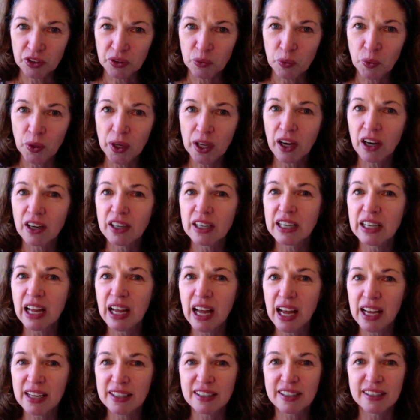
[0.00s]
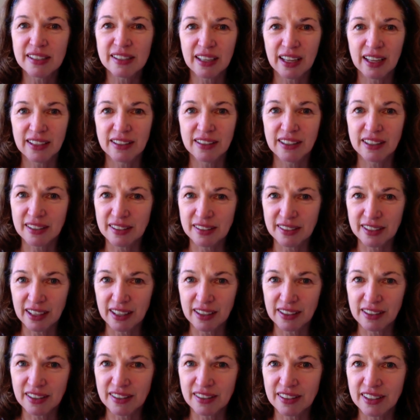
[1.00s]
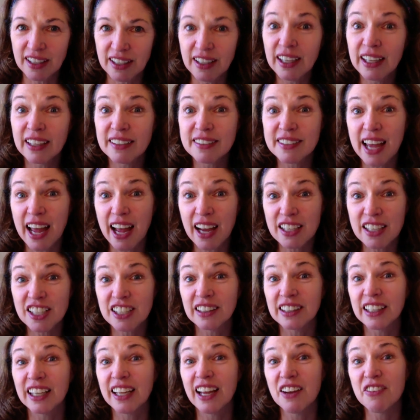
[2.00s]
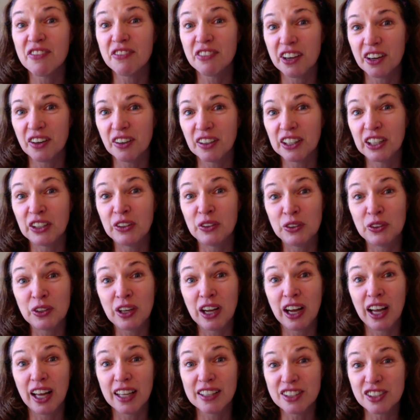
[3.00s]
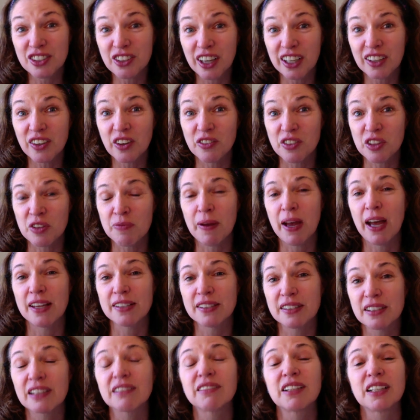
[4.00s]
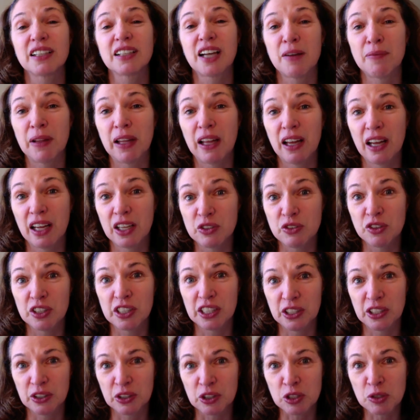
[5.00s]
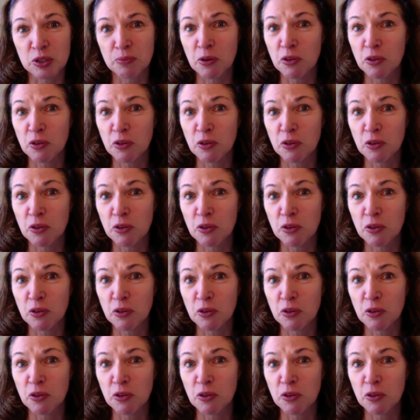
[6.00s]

We are not designed to sit. Sitting is actually a fairly new construct over the past couple of 100 years.